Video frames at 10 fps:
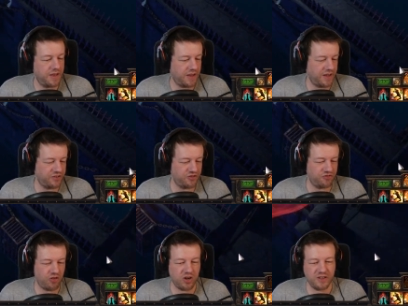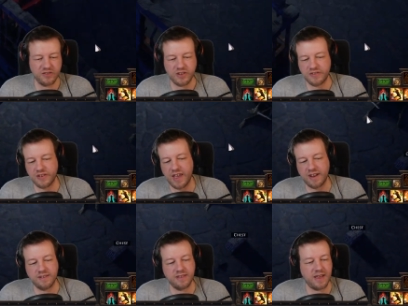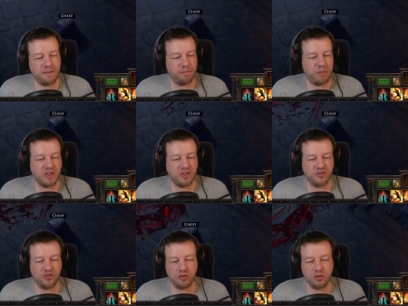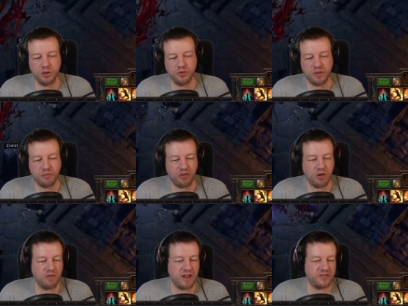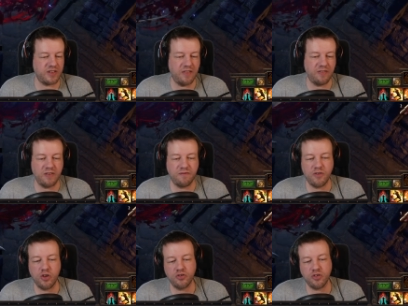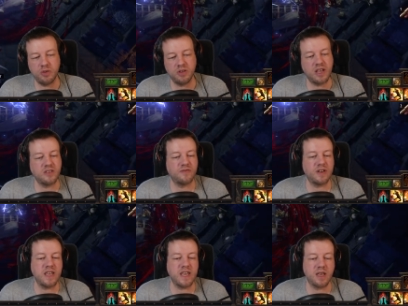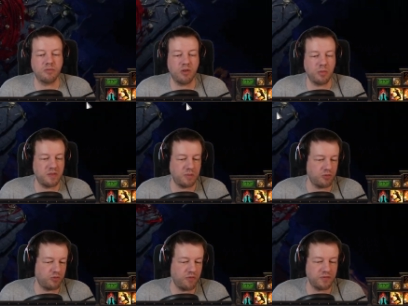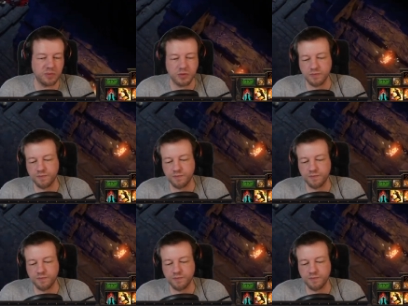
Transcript: I strongly suggest against that because you're losing progress, and the first couple of days of a league are probably the most profitable.